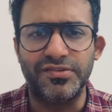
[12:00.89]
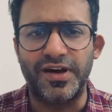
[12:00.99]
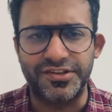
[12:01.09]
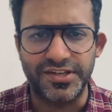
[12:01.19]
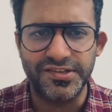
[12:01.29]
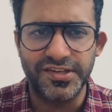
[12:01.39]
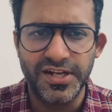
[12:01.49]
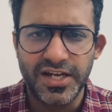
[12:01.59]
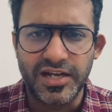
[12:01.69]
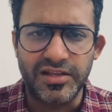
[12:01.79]
of
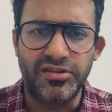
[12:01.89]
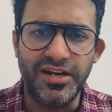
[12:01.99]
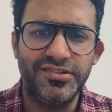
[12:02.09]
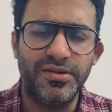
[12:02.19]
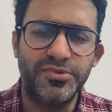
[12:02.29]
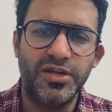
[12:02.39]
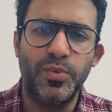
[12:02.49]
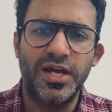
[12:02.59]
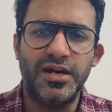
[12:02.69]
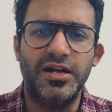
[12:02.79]
RCS. That is something
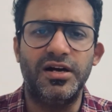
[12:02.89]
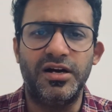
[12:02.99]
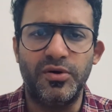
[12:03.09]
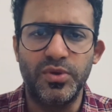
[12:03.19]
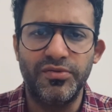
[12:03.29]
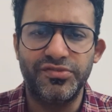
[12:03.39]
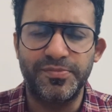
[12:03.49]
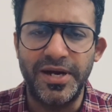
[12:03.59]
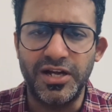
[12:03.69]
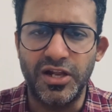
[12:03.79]
where we have
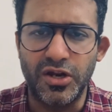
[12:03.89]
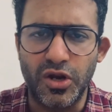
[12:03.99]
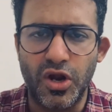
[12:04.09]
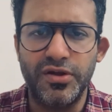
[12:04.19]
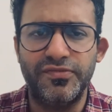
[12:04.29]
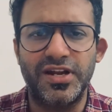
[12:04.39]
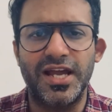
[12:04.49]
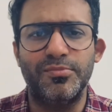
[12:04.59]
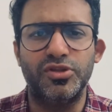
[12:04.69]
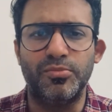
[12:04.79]
spent a lot of
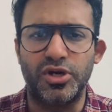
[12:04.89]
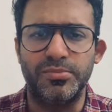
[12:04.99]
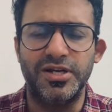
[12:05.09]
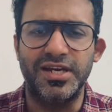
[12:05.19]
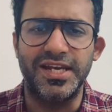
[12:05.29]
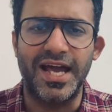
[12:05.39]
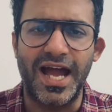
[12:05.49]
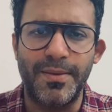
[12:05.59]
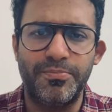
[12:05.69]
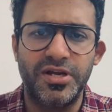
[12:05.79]
time on the Mortimer Green
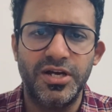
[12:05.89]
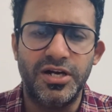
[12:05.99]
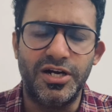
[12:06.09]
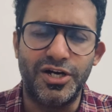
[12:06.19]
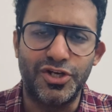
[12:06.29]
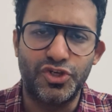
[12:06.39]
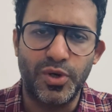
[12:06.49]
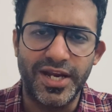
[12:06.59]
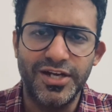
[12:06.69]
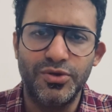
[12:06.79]
app
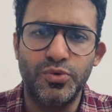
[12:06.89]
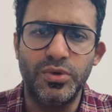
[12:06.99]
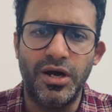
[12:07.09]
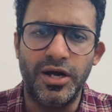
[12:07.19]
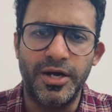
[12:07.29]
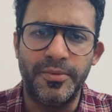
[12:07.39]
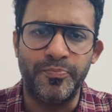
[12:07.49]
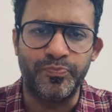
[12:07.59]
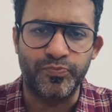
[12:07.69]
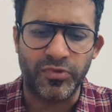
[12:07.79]
trying
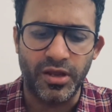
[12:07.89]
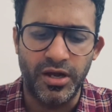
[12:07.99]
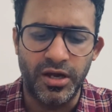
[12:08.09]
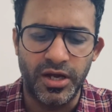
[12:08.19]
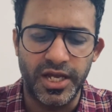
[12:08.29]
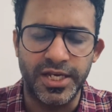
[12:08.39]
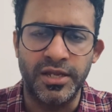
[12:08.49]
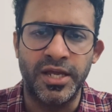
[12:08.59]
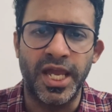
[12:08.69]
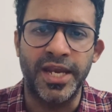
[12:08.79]
to
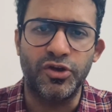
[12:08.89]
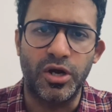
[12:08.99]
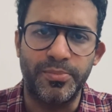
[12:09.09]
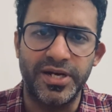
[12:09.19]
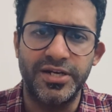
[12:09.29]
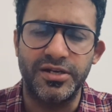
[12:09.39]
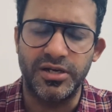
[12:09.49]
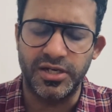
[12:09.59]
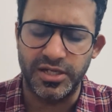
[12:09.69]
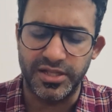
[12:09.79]
incorporate
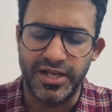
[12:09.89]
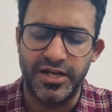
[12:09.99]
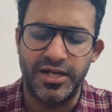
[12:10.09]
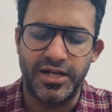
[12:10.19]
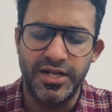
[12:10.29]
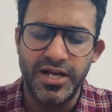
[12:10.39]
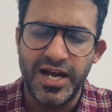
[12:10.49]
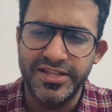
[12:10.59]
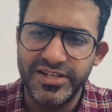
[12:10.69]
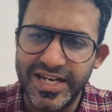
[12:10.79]
the
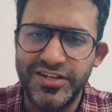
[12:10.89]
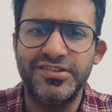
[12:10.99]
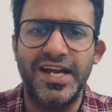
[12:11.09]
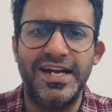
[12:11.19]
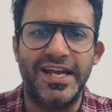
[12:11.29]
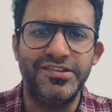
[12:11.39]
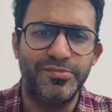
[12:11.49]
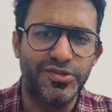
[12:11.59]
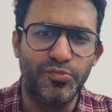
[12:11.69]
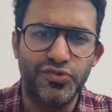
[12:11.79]
latest guidelines,
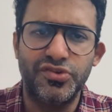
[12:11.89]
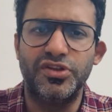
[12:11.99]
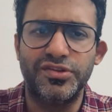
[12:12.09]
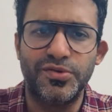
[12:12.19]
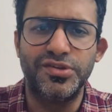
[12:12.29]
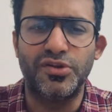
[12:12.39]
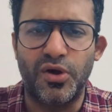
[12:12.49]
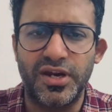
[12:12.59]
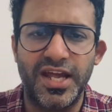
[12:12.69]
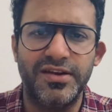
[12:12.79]
because most of the resources
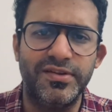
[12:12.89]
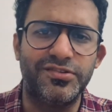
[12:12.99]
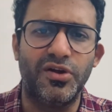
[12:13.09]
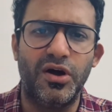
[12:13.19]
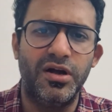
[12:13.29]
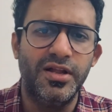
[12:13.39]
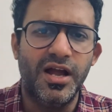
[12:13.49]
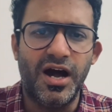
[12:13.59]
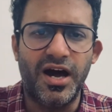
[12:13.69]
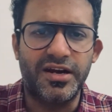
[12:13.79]
online we saw
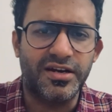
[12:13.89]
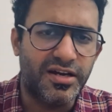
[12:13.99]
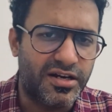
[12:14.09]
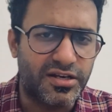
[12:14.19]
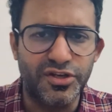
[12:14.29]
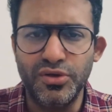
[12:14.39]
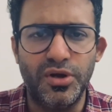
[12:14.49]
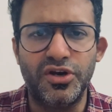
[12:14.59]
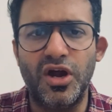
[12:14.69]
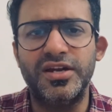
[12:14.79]
are, you
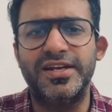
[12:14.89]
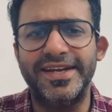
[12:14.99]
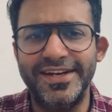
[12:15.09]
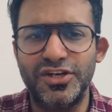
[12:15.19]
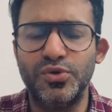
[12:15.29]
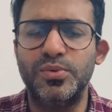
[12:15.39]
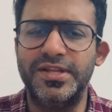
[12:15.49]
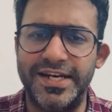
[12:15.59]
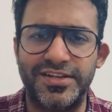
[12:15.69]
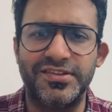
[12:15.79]
know, not in tune
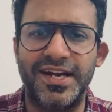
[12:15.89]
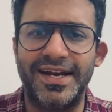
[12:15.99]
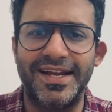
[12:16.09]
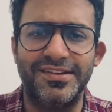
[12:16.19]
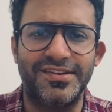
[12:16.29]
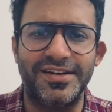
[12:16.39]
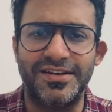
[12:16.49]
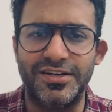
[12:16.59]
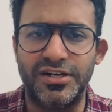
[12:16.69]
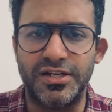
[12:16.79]
with the latest guidelines
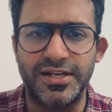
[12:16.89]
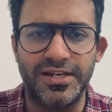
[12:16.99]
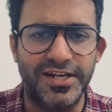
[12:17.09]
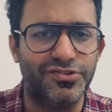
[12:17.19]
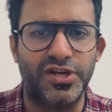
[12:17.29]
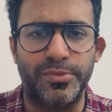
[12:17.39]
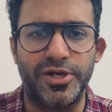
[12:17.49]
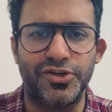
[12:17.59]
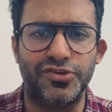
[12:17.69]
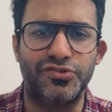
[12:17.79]
and latest
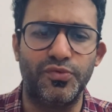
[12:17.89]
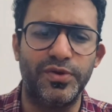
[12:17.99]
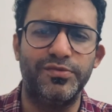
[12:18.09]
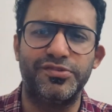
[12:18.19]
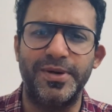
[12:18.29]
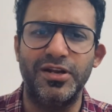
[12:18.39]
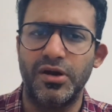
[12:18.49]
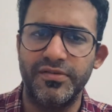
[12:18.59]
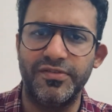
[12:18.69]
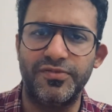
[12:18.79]
recommendations. So we have spent a
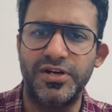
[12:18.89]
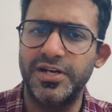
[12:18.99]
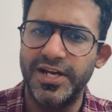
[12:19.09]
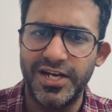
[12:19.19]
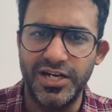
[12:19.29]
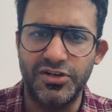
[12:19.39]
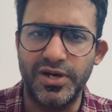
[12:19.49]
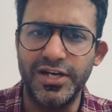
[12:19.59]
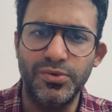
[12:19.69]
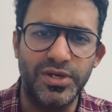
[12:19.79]
lot of effort in
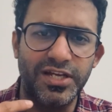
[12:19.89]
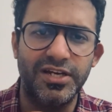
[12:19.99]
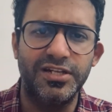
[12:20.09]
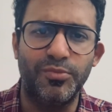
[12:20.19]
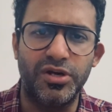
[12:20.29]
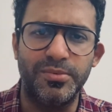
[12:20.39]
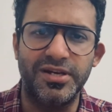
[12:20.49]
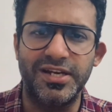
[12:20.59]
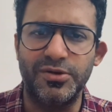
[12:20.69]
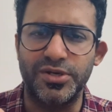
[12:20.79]
trying to recreate the Mortimer
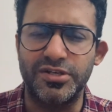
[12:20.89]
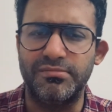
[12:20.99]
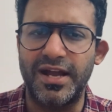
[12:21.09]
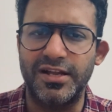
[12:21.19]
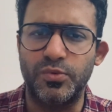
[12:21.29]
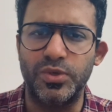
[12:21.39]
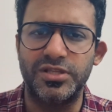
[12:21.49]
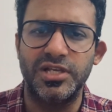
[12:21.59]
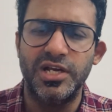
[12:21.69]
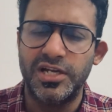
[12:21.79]
Green question bank with
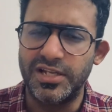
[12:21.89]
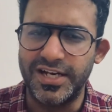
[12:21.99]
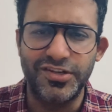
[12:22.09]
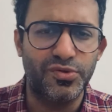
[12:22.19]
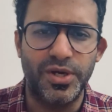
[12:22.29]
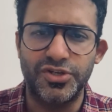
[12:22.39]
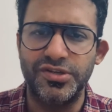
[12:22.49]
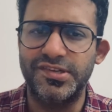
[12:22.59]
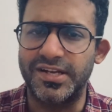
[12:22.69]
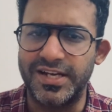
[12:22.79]
the latest
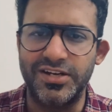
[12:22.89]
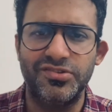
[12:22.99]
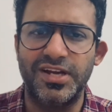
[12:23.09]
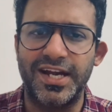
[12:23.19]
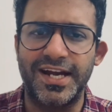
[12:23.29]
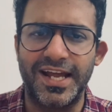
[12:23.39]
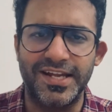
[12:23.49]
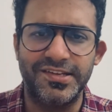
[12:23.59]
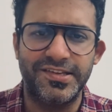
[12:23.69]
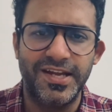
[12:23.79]
questions, latest
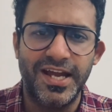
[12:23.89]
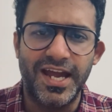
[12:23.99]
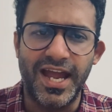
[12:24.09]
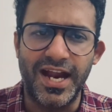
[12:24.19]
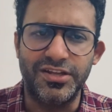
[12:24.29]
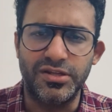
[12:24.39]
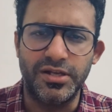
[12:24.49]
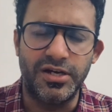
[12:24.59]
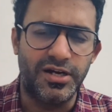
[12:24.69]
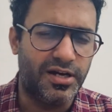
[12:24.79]
guidelines.
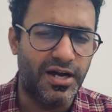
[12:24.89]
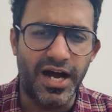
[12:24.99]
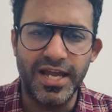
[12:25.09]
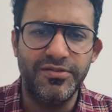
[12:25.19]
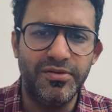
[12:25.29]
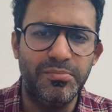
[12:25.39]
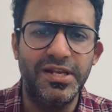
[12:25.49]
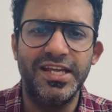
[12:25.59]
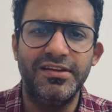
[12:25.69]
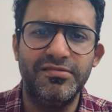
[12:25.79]
And I
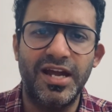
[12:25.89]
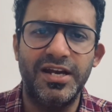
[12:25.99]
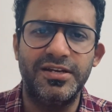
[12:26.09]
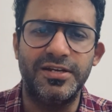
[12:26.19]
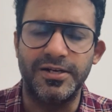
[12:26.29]
believe that